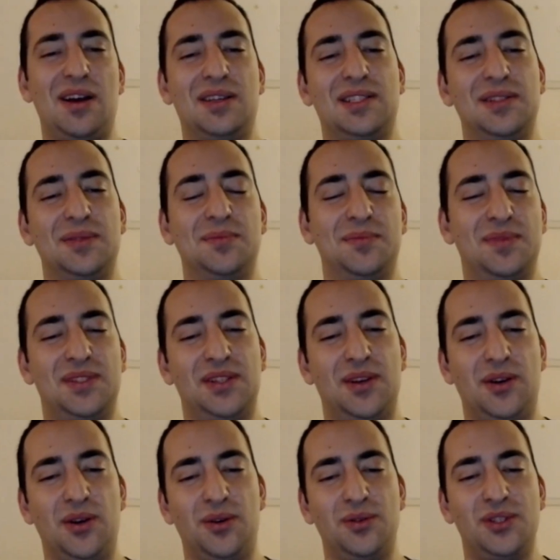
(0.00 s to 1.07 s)
Awesome.
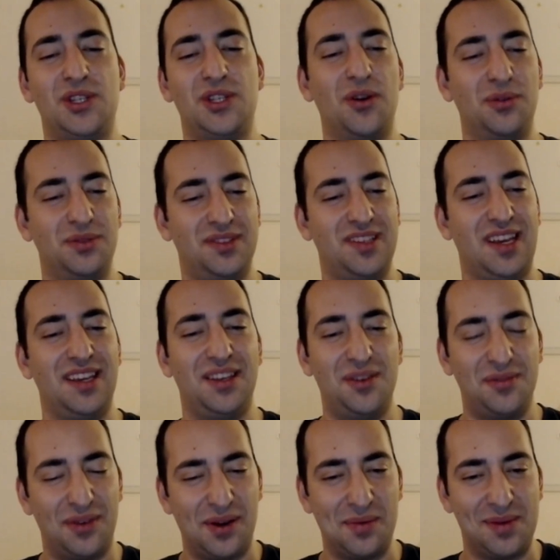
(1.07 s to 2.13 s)
So Joe, thank you
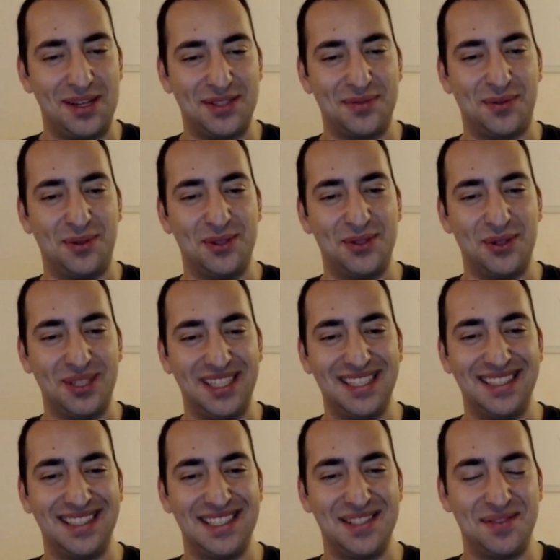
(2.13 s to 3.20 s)
very much for
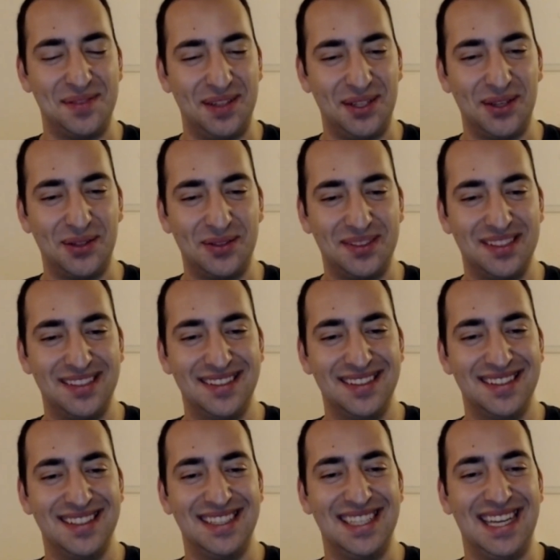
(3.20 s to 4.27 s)
joining this video.
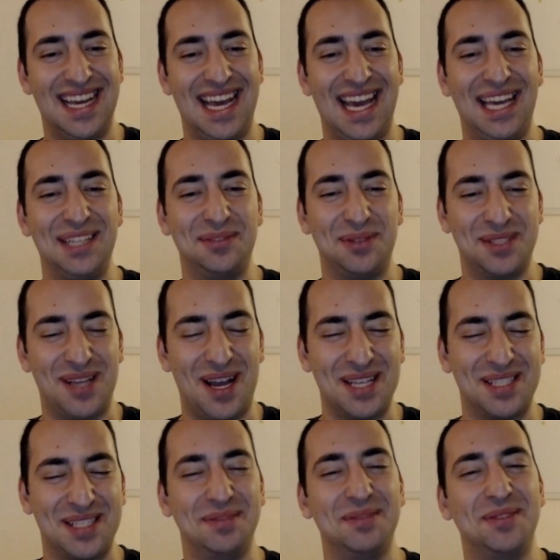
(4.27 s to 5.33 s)
It was
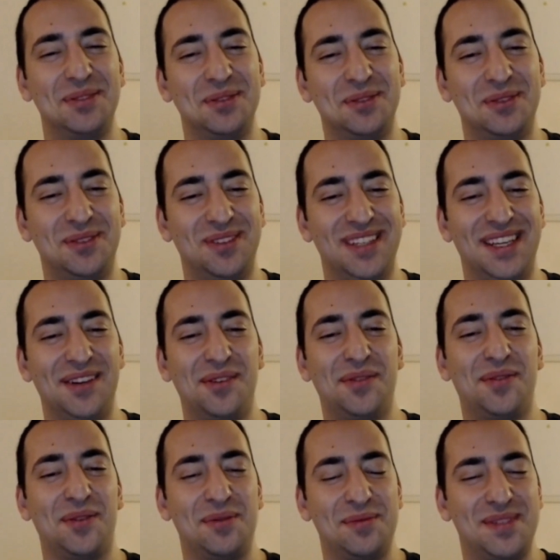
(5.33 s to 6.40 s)
awesome to hear
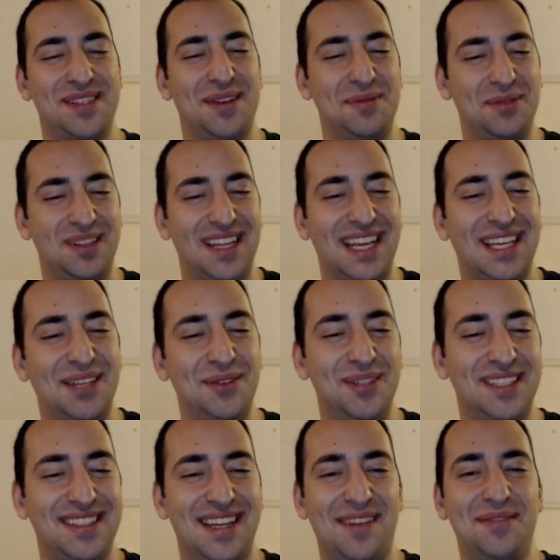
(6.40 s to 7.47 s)
from someone like you
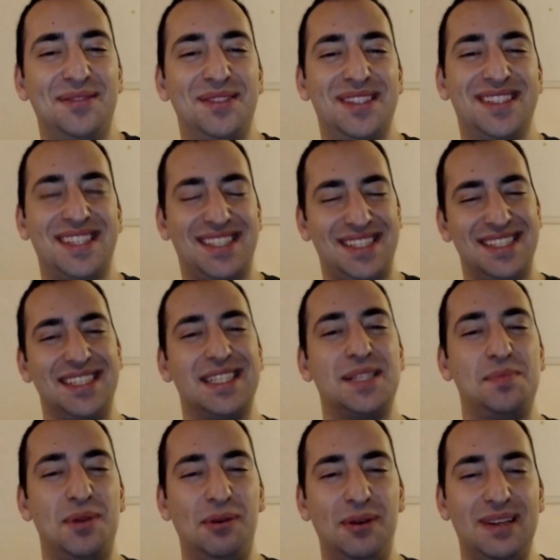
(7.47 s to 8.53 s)
that has such an
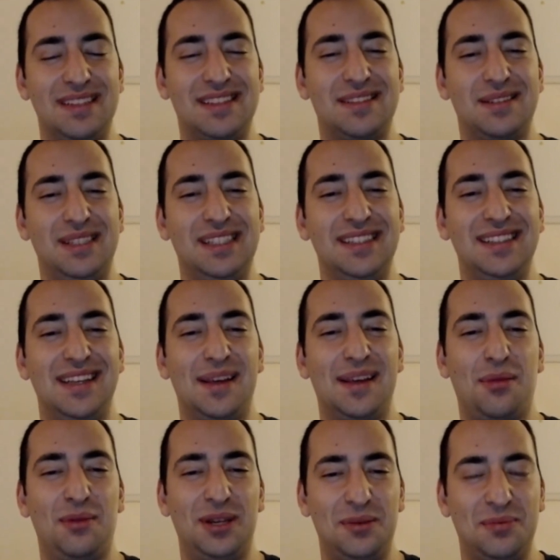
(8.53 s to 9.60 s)
experience in the
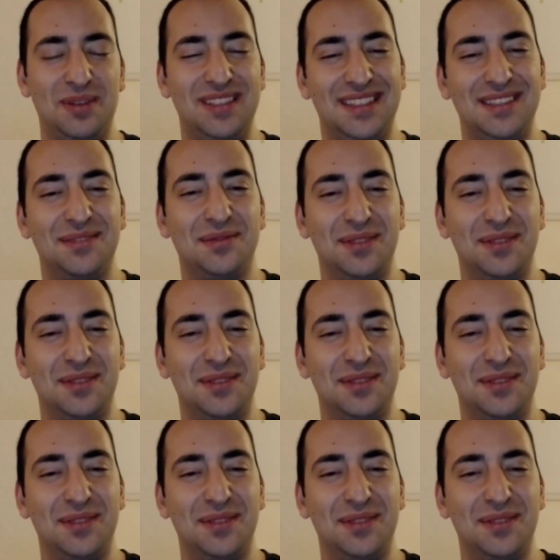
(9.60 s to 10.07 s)
3D printing